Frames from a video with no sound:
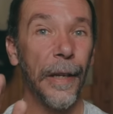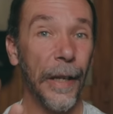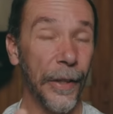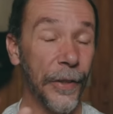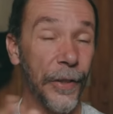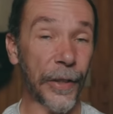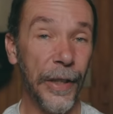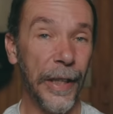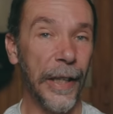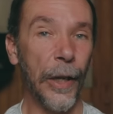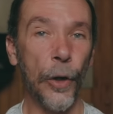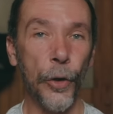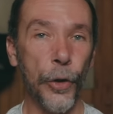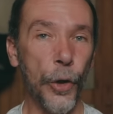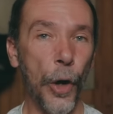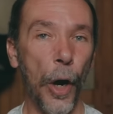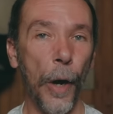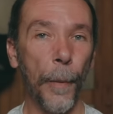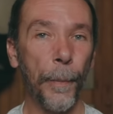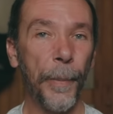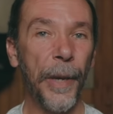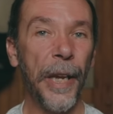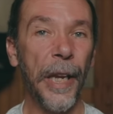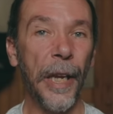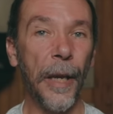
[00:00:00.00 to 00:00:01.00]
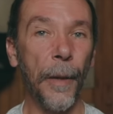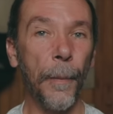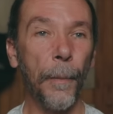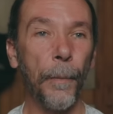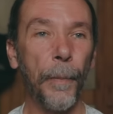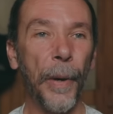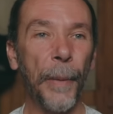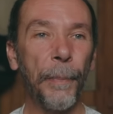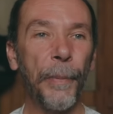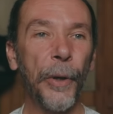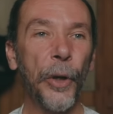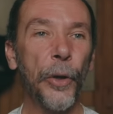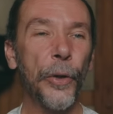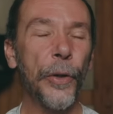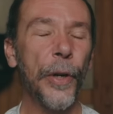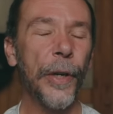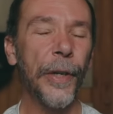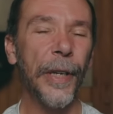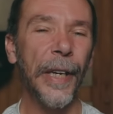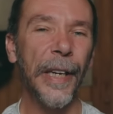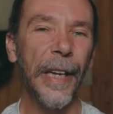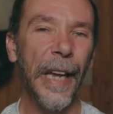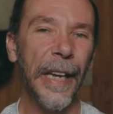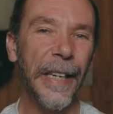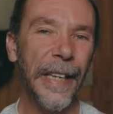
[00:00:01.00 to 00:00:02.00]
it's an EOS RP, but because
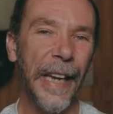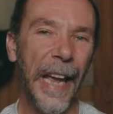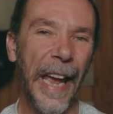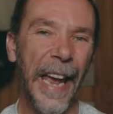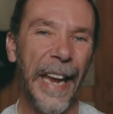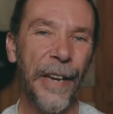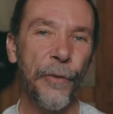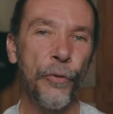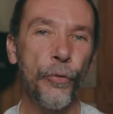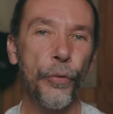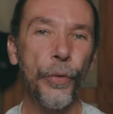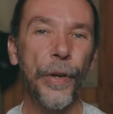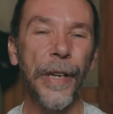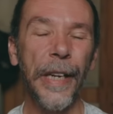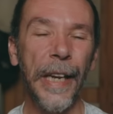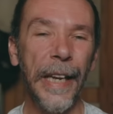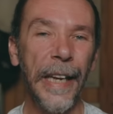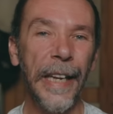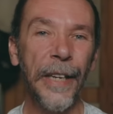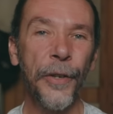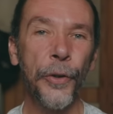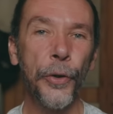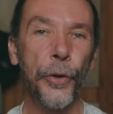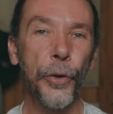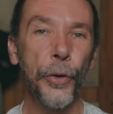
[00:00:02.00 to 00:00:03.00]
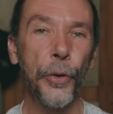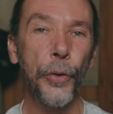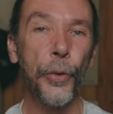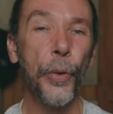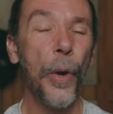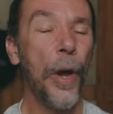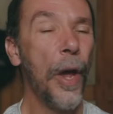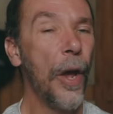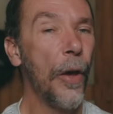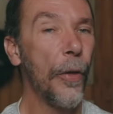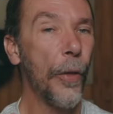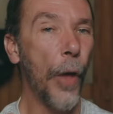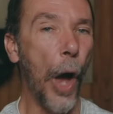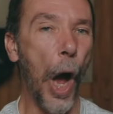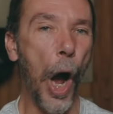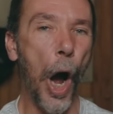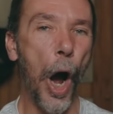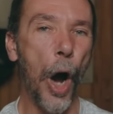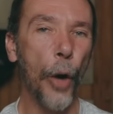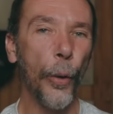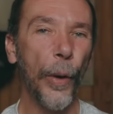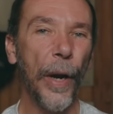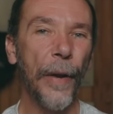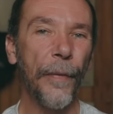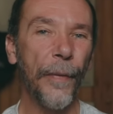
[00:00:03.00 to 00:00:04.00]
it's an entry into the
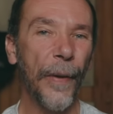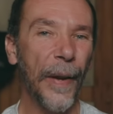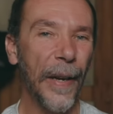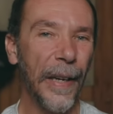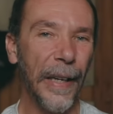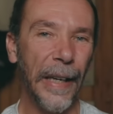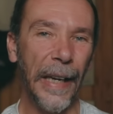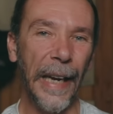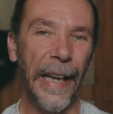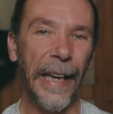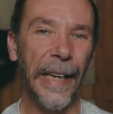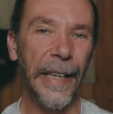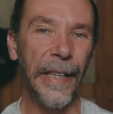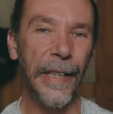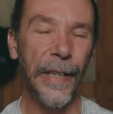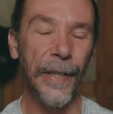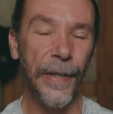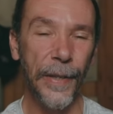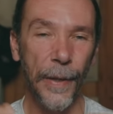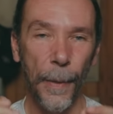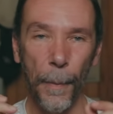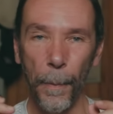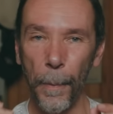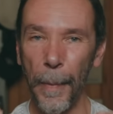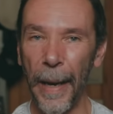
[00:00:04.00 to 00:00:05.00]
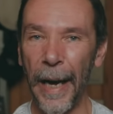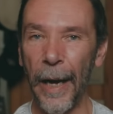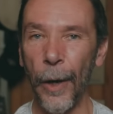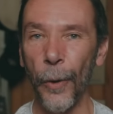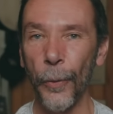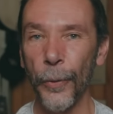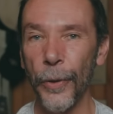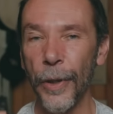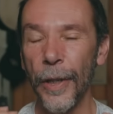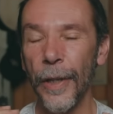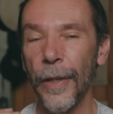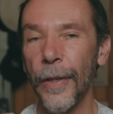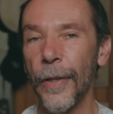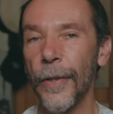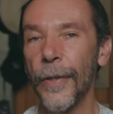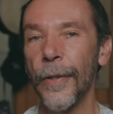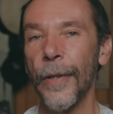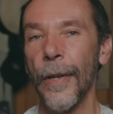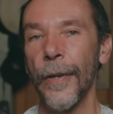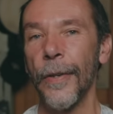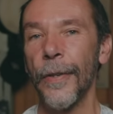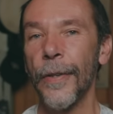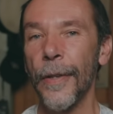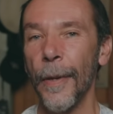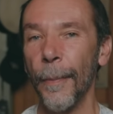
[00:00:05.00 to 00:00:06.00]
RF lens mount
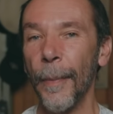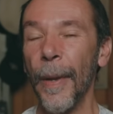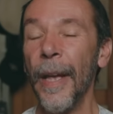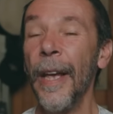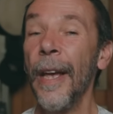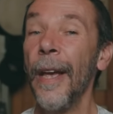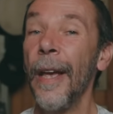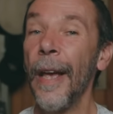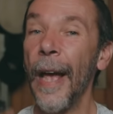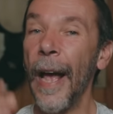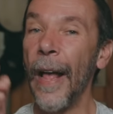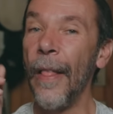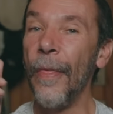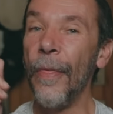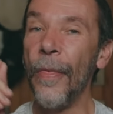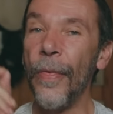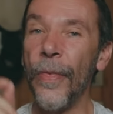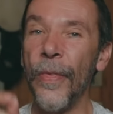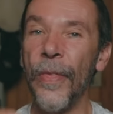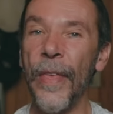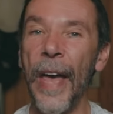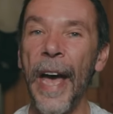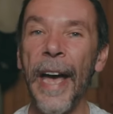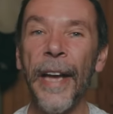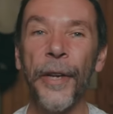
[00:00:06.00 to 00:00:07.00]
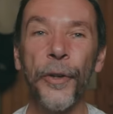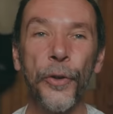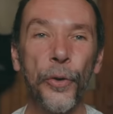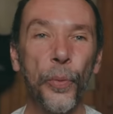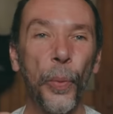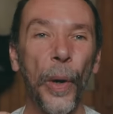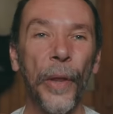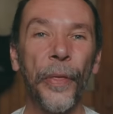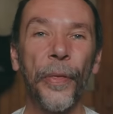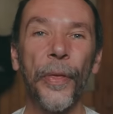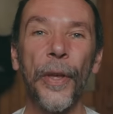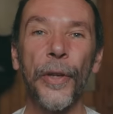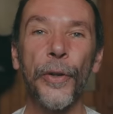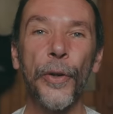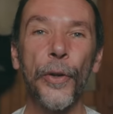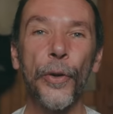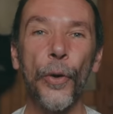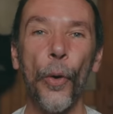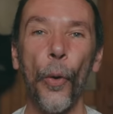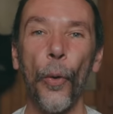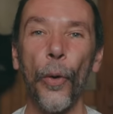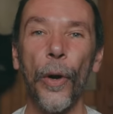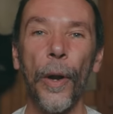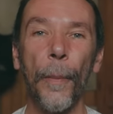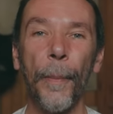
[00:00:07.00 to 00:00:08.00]
system. And that's what this is
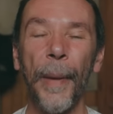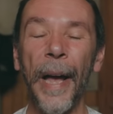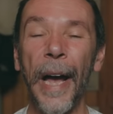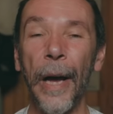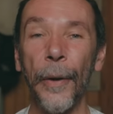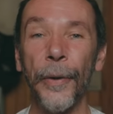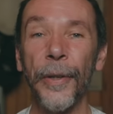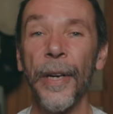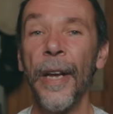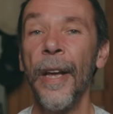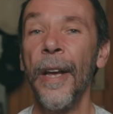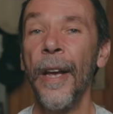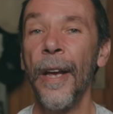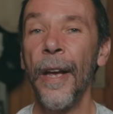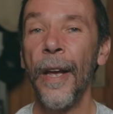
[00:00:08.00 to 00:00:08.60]
all about.